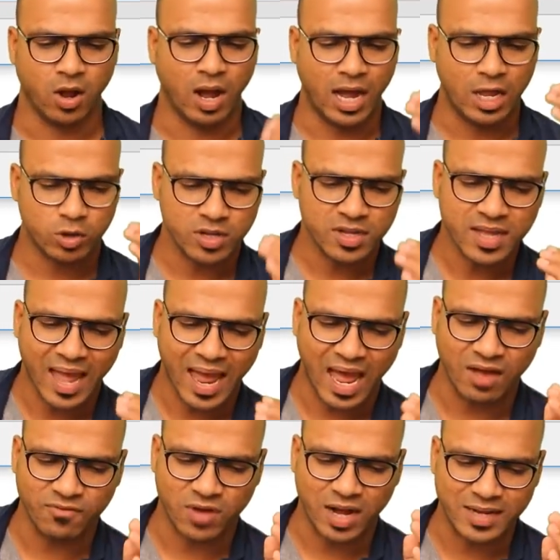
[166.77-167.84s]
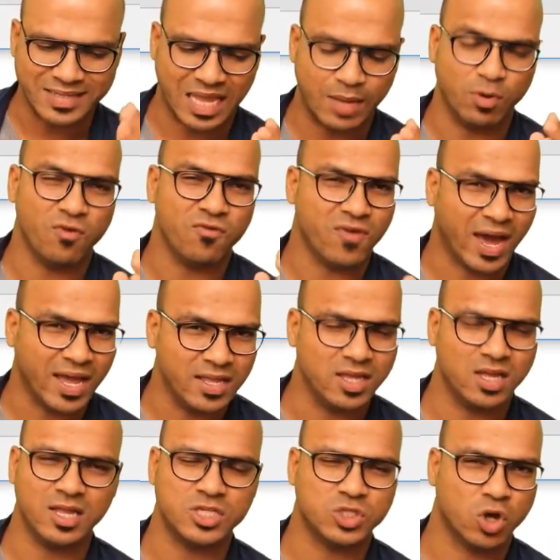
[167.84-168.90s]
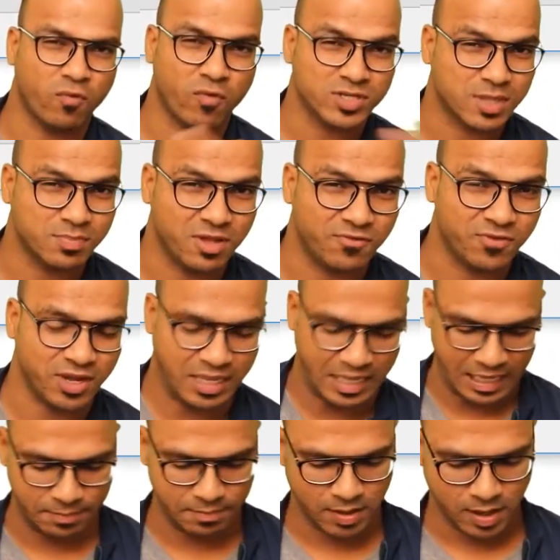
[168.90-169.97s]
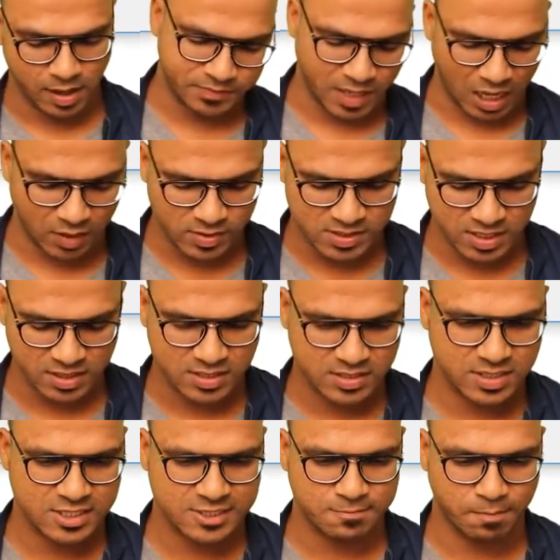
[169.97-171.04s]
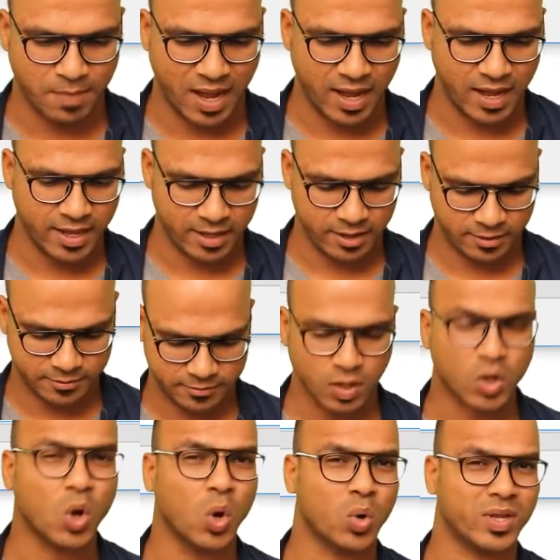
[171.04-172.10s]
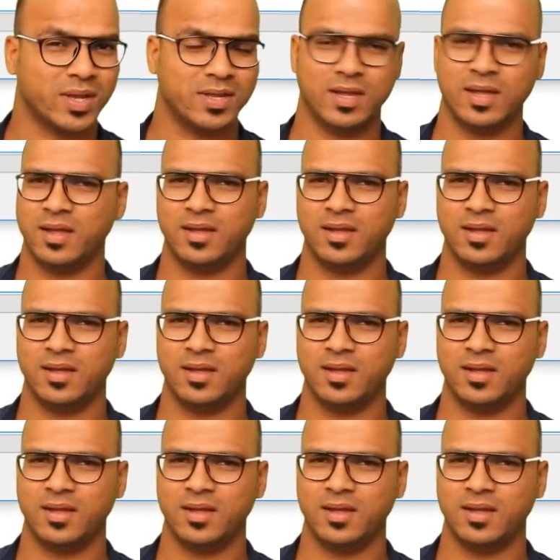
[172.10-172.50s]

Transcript: I already have a demo file here. Let's go for some different name. I would say this is my code.